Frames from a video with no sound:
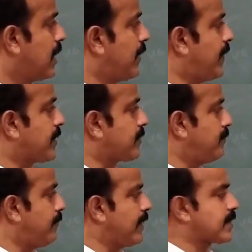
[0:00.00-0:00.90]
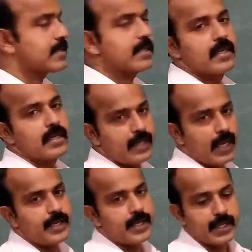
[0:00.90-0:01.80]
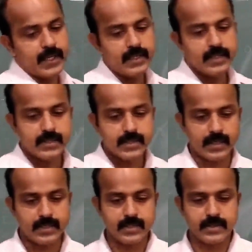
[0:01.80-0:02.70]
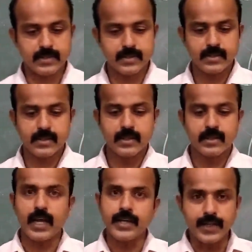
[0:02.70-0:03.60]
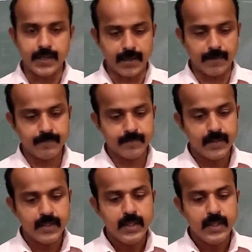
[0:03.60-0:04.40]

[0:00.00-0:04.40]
and that makes 90 degree Celsius. 90 degree.